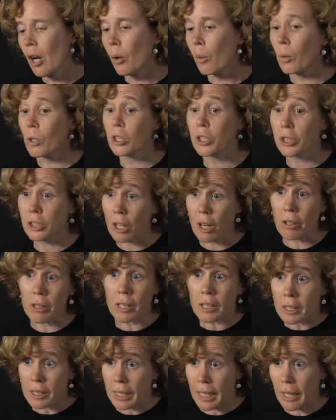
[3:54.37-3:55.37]
We're
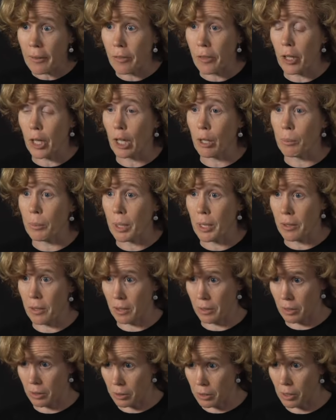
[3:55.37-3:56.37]
starting to get there, but I
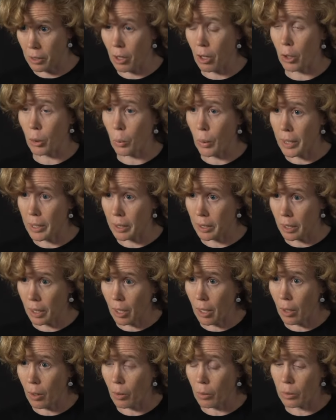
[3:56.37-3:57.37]
think there's a long way to
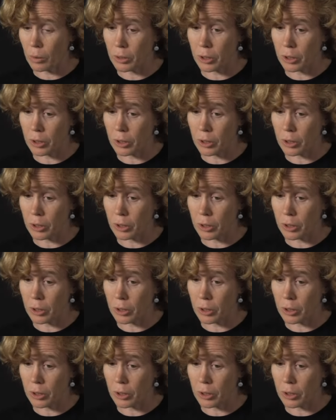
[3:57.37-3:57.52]
go.